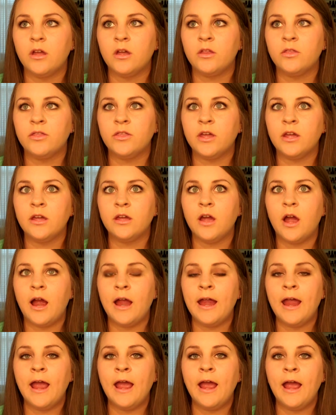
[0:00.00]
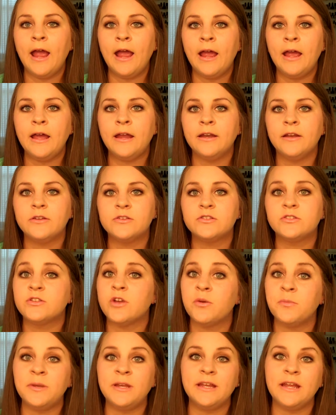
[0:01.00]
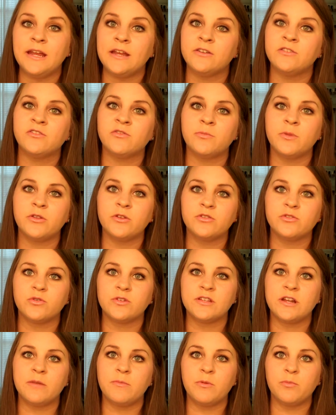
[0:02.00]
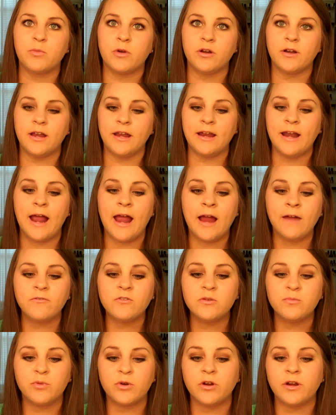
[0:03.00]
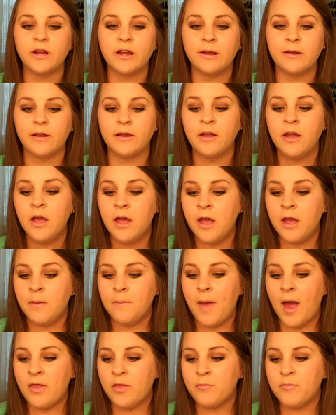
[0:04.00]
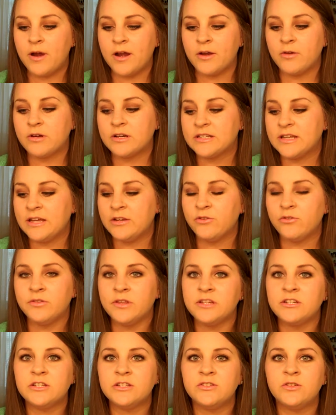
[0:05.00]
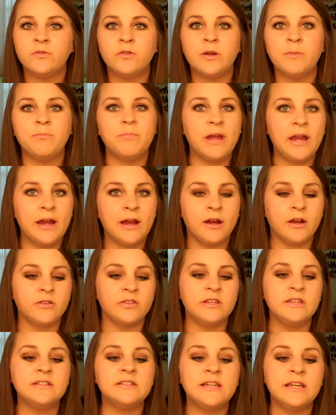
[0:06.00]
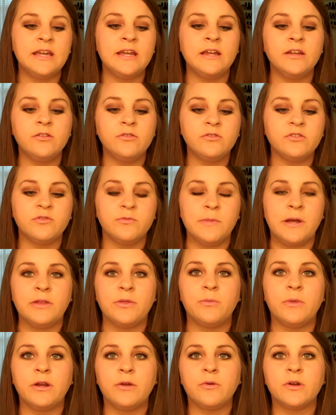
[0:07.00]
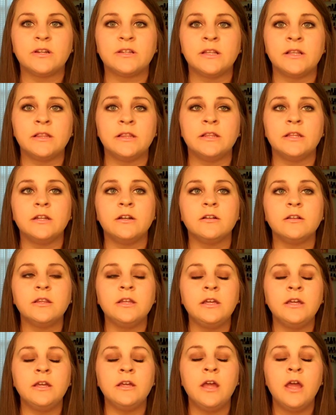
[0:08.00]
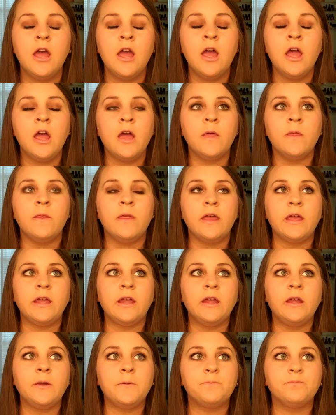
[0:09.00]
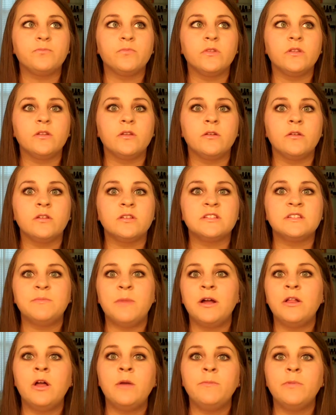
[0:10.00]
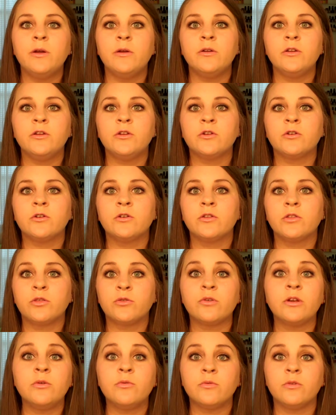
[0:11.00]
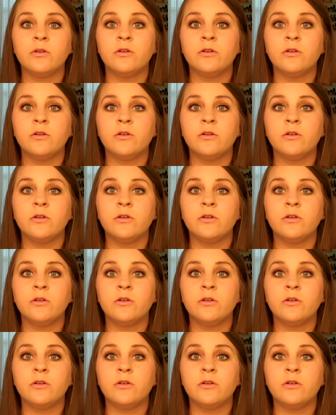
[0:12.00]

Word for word: that I had so many candles from other stores that I've been burning, and after burning a Bath & Body Works candle, they just don't compare. These candles from Bath & Body Works, literally, they smell up your three,